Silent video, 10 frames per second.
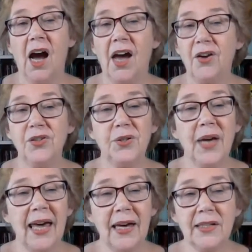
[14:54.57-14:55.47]
I don't
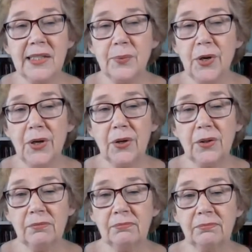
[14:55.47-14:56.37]
do
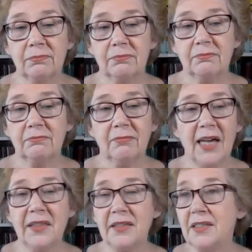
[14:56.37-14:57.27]
housework
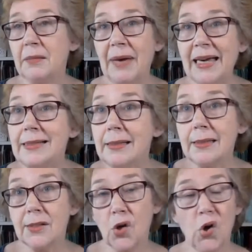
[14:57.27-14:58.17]
other than the
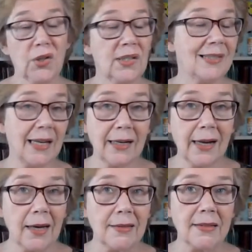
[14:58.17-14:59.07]
basics on
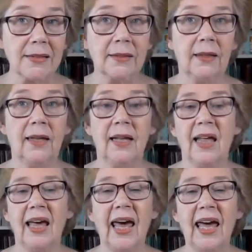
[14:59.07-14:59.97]
Saturdays.
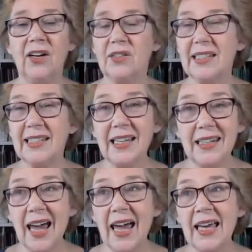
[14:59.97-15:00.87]
And on
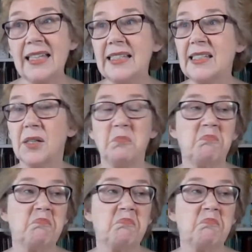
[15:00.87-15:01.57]
Sundays,